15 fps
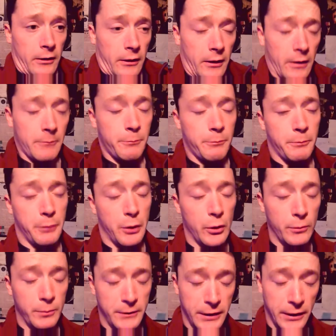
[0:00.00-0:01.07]
I'm
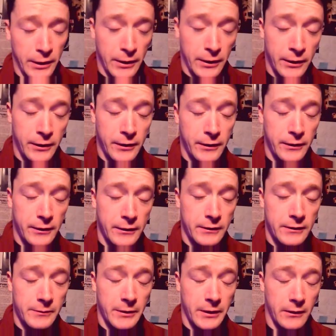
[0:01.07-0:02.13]
pooped.
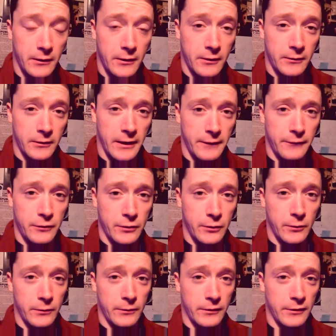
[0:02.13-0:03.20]
It's been a long
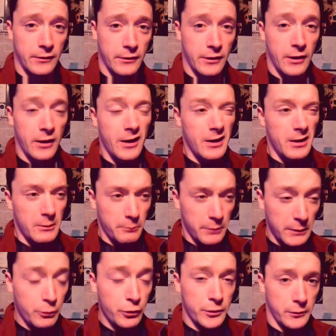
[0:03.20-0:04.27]
afternoon.
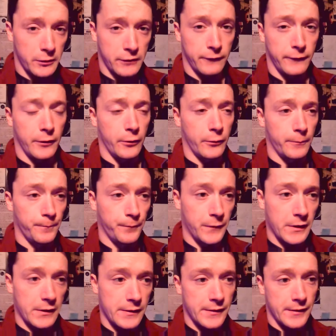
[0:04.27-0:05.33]
Been productive, though.
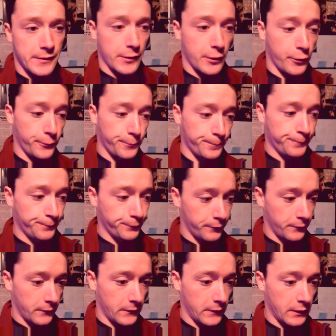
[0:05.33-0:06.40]
So,
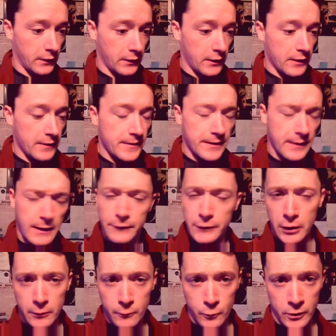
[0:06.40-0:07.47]
still haven't
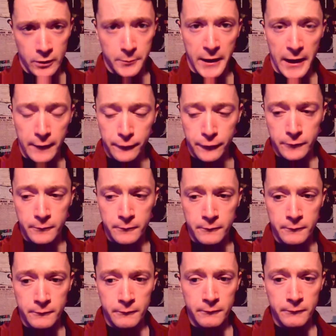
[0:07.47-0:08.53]
gotten word back
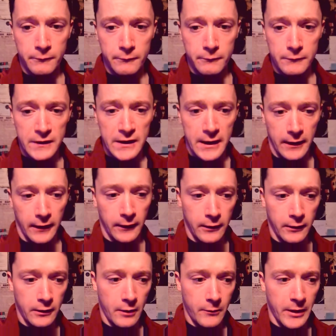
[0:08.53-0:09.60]
from
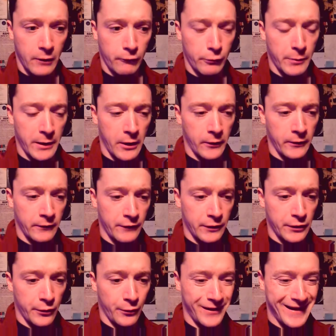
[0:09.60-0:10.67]
Nick about repairing the
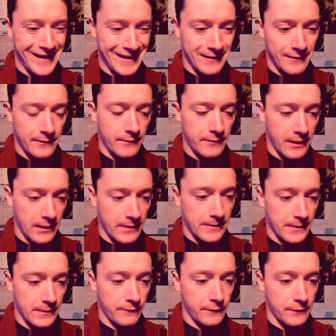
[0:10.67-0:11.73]
video in AZ
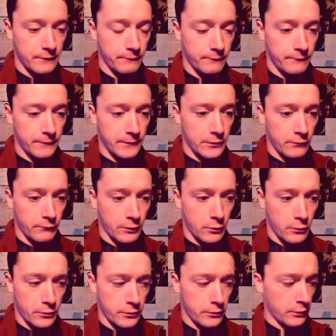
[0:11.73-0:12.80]
video
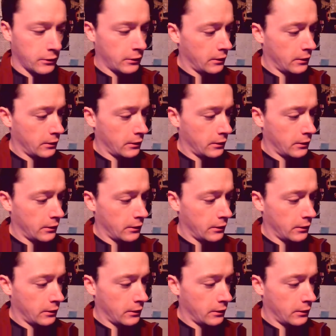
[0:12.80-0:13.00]
recorder.